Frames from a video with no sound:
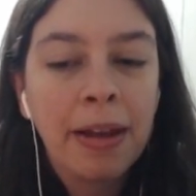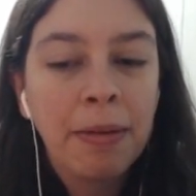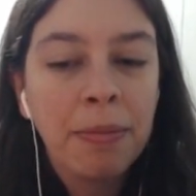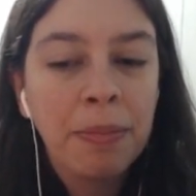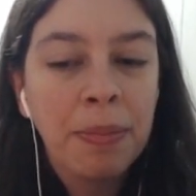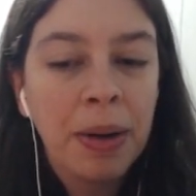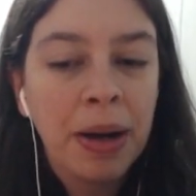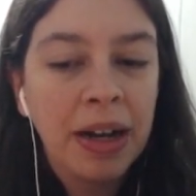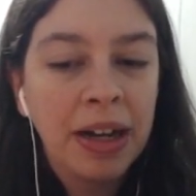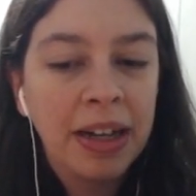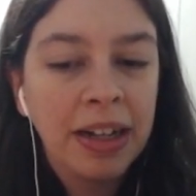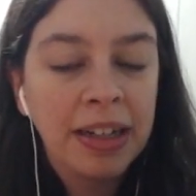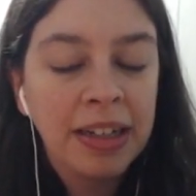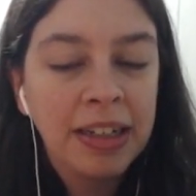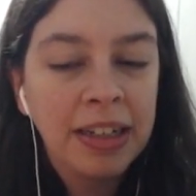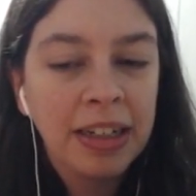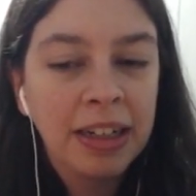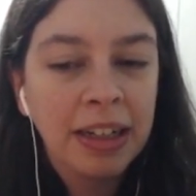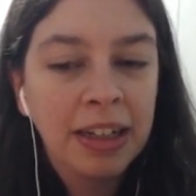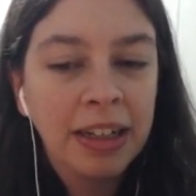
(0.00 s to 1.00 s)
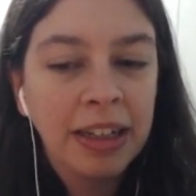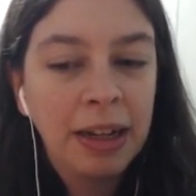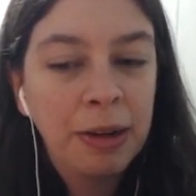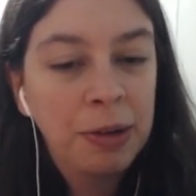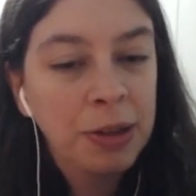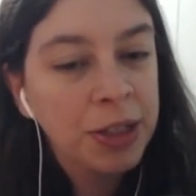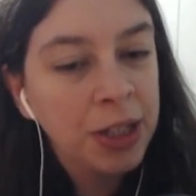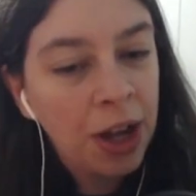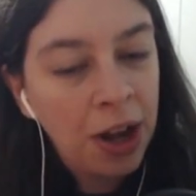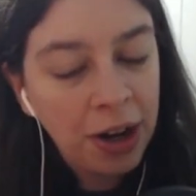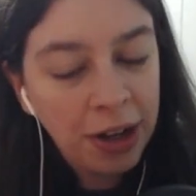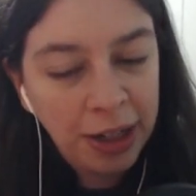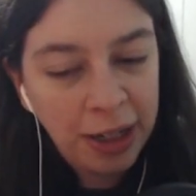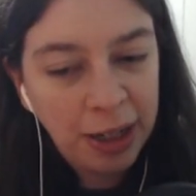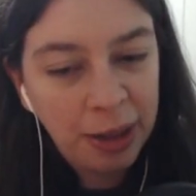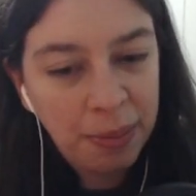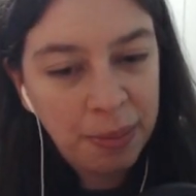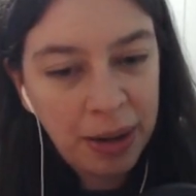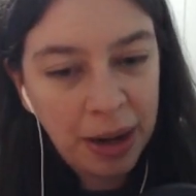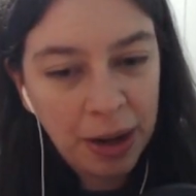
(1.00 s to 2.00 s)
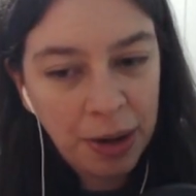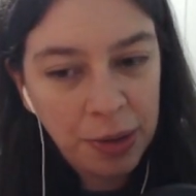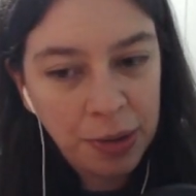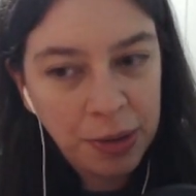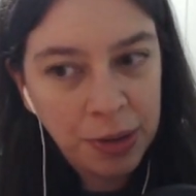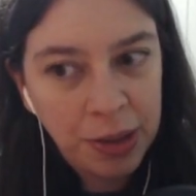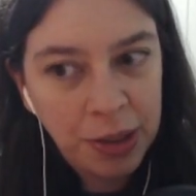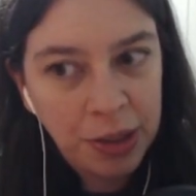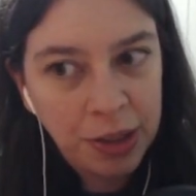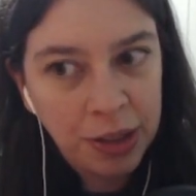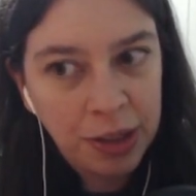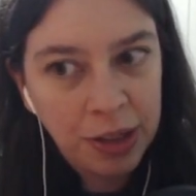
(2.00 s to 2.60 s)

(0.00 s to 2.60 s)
But they were talking about,